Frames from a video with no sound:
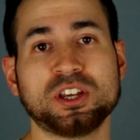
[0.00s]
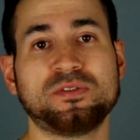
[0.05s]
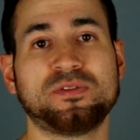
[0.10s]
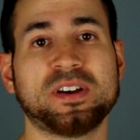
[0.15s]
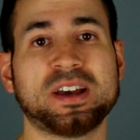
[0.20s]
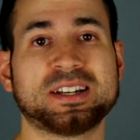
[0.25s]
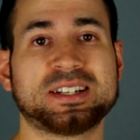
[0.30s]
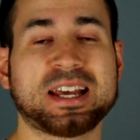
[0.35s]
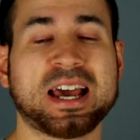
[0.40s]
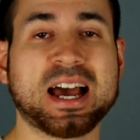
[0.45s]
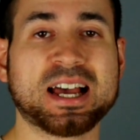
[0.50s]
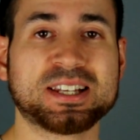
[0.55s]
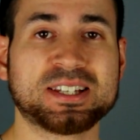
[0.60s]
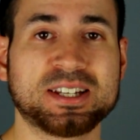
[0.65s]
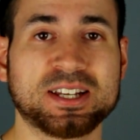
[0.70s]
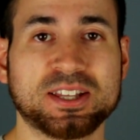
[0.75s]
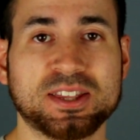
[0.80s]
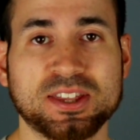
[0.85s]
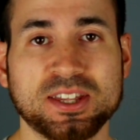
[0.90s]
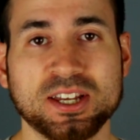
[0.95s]
the
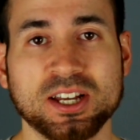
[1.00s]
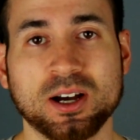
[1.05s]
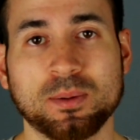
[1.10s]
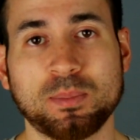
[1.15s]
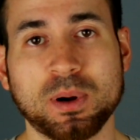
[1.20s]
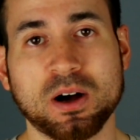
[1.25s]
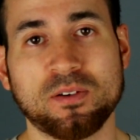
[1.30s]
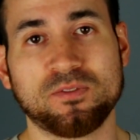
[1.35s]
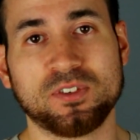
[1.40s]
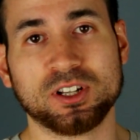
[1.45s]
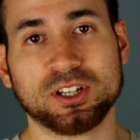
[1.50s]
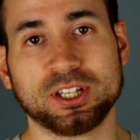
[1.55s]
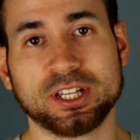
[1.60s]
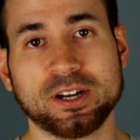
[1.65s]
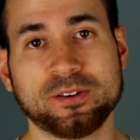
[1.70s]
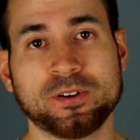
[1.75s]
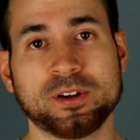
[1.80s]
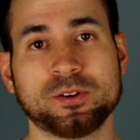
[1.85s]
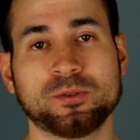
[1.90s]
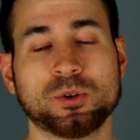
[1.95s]
fantastic thing about
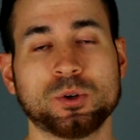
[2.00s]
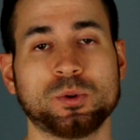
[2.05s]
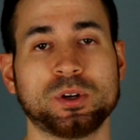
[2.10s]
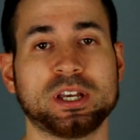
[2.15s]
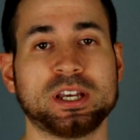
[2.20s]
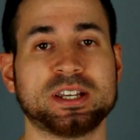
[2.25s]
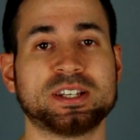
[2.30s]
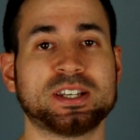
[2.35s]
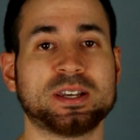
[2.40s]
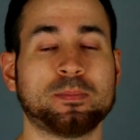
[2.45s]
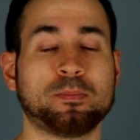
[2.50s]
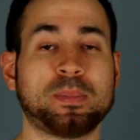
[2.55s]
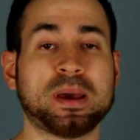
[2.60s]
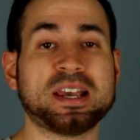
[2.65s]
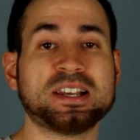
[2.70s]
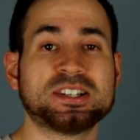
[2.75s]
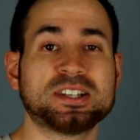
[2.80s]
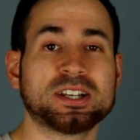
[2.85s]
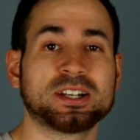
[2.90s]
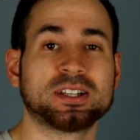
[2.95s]
Valerian Root is it
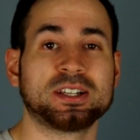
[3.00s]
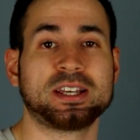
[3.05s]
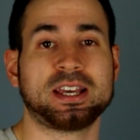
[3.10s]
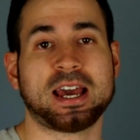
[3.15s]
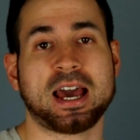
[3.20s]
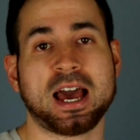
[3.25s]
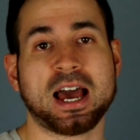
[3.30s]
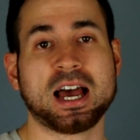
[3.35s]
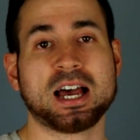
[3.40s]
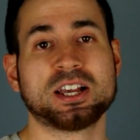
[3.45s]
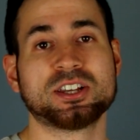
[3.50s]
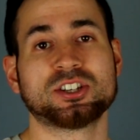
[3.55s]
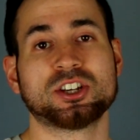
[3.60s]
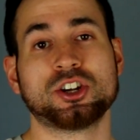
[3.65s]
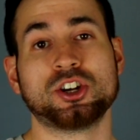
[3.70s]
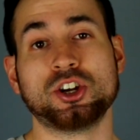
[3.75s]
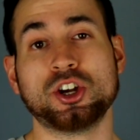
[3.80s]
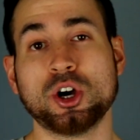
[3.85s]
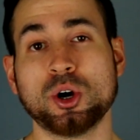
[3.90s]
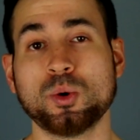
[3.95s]
basically has
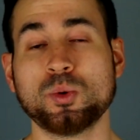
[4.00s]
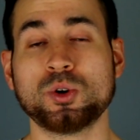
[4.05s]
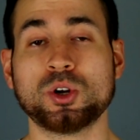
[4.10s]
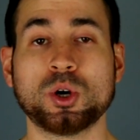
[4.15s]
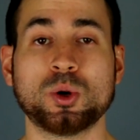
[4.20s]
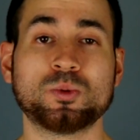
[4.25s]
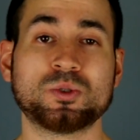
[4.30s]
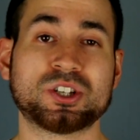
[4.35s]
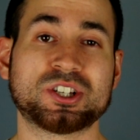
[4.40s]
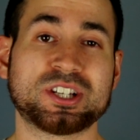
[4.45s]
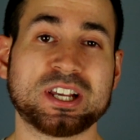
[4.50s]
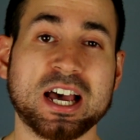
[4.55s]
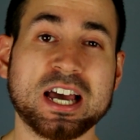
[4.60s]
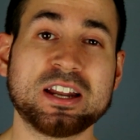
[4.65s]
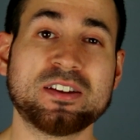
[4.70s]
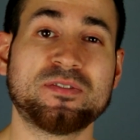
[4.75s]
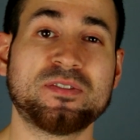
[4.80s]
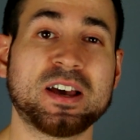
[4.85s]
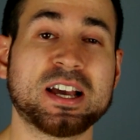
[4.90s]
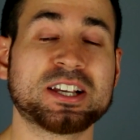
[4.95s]
no known
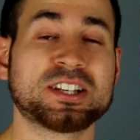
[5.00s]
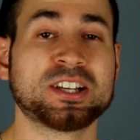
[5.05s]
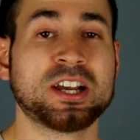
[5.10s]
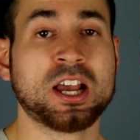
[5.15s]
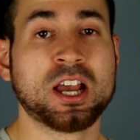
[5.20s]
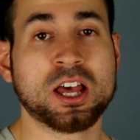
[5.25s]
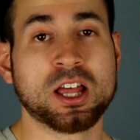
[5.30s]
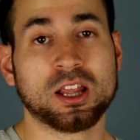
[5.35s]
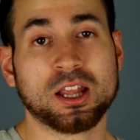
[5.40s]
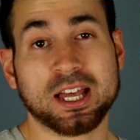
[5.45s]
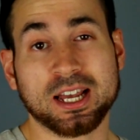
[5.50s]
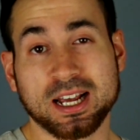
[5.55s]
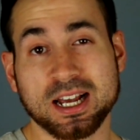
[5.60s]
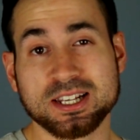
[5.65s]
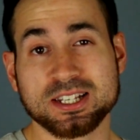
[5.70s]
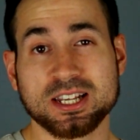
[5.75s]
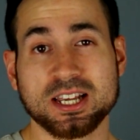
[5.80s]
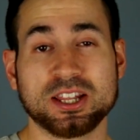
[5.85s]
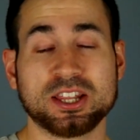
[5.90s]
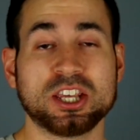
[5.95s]
side effects. Like I
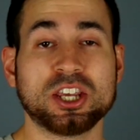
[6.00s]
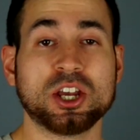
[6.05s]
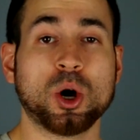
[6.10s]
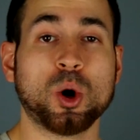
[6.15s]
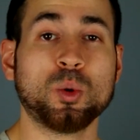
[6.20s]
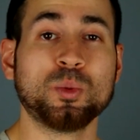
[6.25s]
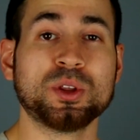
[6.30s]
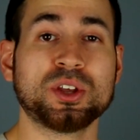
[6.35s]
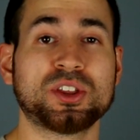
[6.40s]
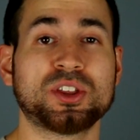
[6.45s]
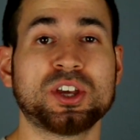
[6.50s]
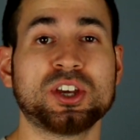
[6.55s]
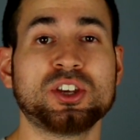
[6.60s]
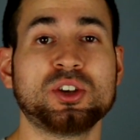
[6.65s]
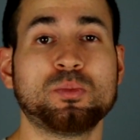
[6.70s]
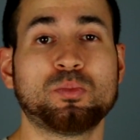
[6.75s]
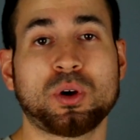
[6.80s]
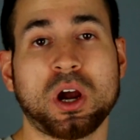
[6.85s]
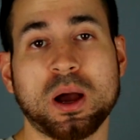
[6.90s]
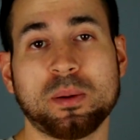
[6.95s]
said, the only thing
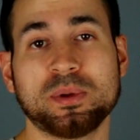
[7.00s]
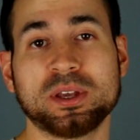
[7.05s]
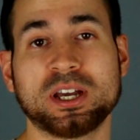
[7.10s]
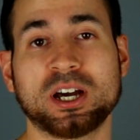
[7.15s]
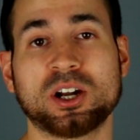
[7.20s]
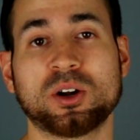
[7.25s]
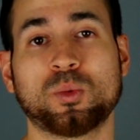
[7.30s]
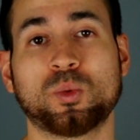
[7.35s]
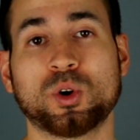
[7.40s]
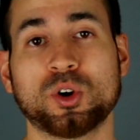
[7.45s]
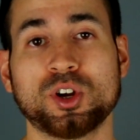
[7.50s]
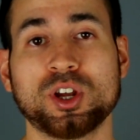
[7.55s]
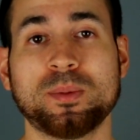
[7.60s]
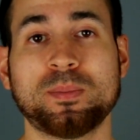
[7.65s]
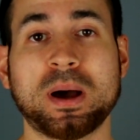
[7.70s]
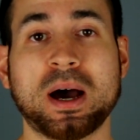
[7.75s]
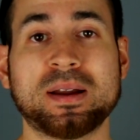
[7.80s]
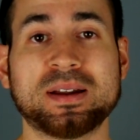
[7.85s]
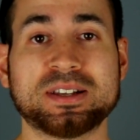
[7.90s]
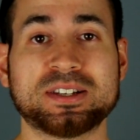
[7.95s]
you probably got to worry
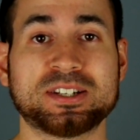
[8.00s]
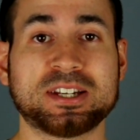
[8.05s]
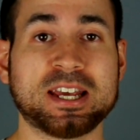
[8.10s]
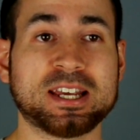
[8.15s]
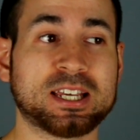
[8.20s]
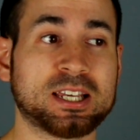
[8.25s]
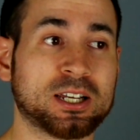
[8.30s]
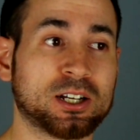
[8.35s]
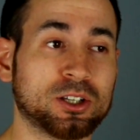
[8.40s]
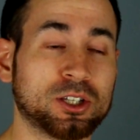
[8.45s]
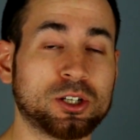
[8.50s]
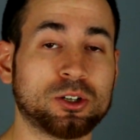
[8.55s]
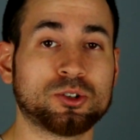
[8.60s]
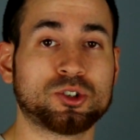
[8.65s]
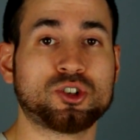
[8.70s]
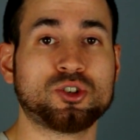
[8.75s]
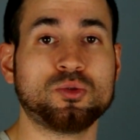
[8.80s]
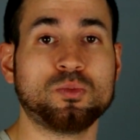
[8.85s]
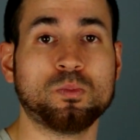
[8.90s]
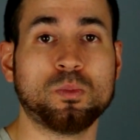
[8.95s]
about is taking a little
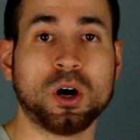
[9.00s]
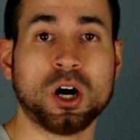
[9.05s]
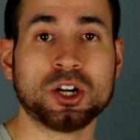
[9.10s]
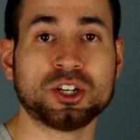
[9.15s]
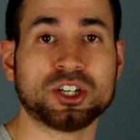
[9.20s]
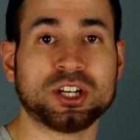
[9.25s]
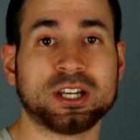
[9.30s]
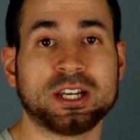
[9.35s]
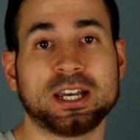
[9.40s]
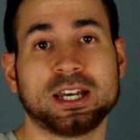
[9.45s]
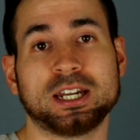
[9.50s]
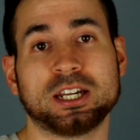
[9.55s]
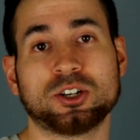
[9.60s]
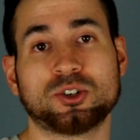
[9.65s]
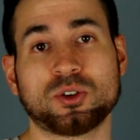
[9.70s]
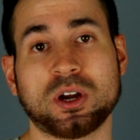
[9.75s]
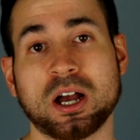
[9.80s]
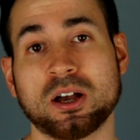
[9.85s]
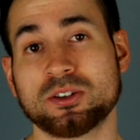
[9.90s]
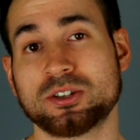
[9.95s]
too much and getting
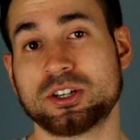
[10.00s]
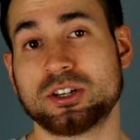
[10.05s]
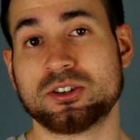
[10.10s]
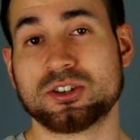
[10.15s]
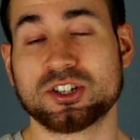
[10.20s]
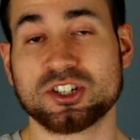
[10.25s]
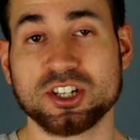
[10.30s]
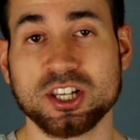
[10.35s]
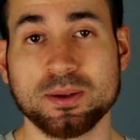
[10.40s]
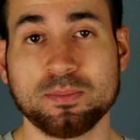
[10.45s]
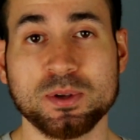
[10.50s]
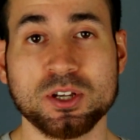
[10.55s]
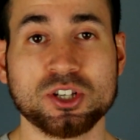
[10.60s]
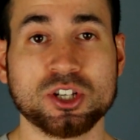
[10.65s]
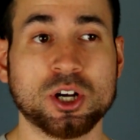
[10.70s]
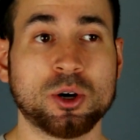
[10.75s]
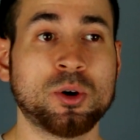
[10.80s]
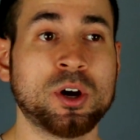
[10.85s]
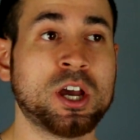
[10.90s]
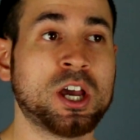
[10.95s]
drowsy or sleepy.
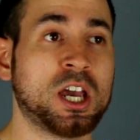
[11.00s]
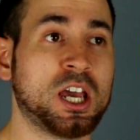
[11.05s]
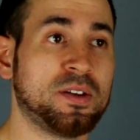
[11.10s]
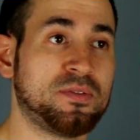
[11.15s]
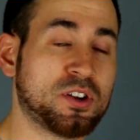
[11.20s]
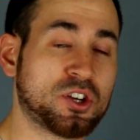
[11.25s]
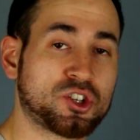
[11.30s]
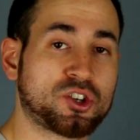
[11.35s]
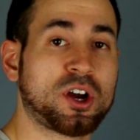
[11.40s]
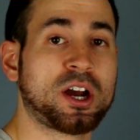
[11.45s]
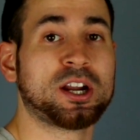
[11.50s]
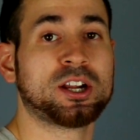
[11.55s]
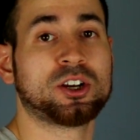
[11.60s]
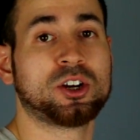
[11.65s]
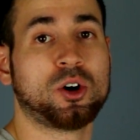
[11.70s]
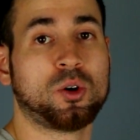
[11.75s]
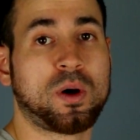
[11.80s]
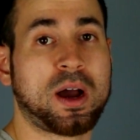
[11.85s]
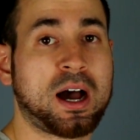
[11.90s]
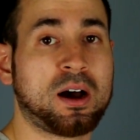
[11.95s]
So if you're trying to
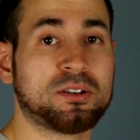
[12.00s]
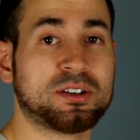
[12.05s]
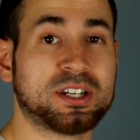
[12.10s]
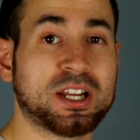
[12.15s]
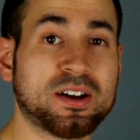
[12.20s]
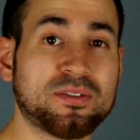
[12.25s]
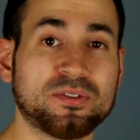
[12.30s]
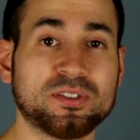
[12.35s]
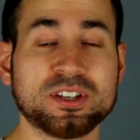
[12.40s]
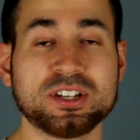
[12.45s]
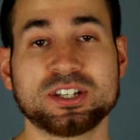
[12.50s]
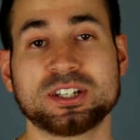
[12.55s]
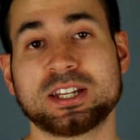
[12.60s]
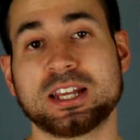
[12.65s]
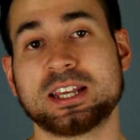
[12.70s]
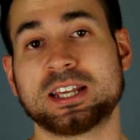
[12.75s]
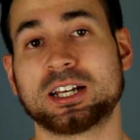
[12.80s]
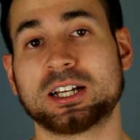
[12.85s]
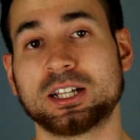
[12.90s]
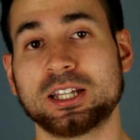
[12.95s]
go out, definitely
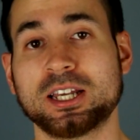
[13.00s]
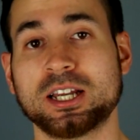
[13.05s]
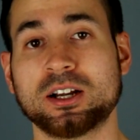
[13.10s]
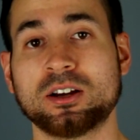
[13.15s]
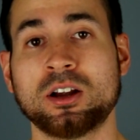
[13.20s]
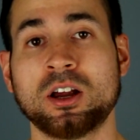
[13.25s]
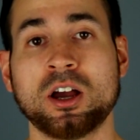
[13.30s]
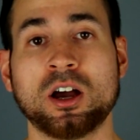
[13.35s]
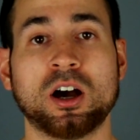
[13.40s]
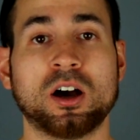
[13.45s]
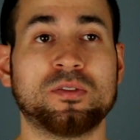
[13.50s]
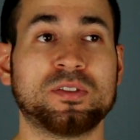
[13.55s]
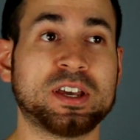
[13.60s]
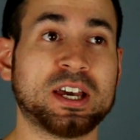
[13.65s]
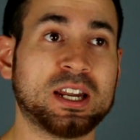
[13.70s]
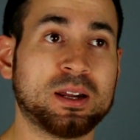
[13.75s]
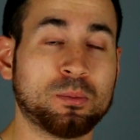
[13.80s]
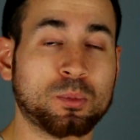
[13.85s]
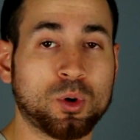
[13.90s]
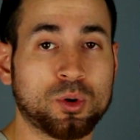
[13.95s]
stay clear of
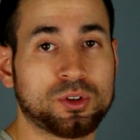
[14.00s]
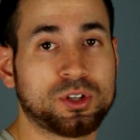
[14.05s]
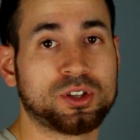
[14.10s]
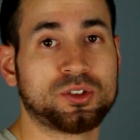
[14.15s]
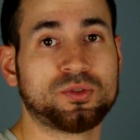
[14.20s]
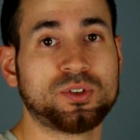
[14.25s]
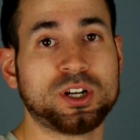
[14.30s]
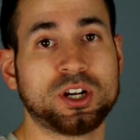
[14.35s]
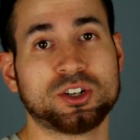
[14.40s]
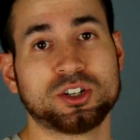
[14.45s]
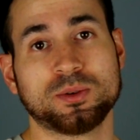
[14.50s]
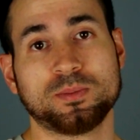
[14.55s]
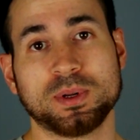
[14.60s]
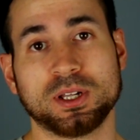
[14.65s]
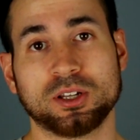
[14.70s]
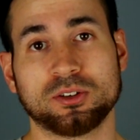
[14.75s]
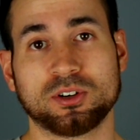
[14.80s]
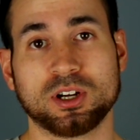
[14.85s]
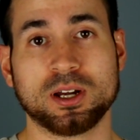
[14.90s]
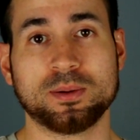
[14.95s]
getting more than 300
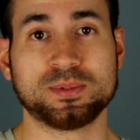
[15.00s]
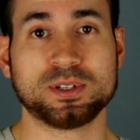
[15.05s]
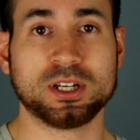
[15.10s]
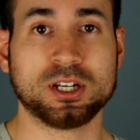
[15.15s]
milligrams